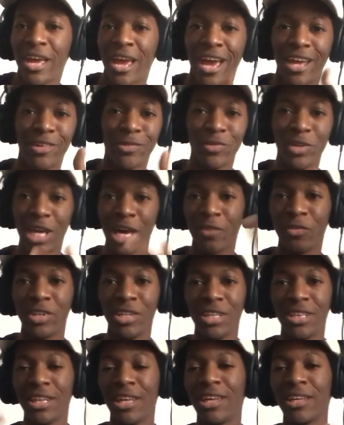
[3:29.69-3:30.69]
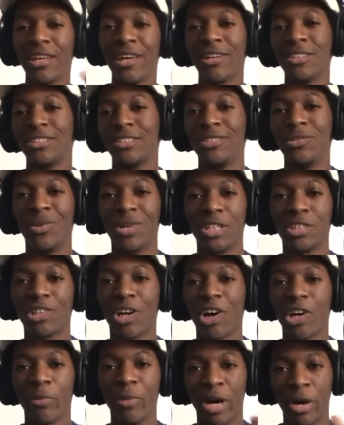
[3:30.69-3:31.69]
And if you have anything else you want to
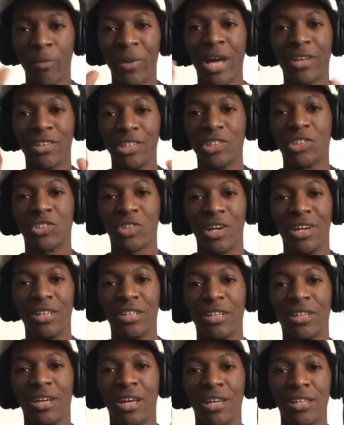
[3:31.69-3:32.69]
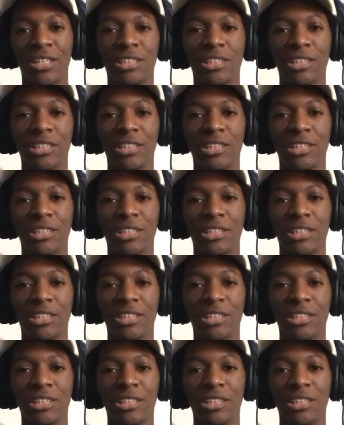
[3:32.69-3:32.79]
talk about about this trailer,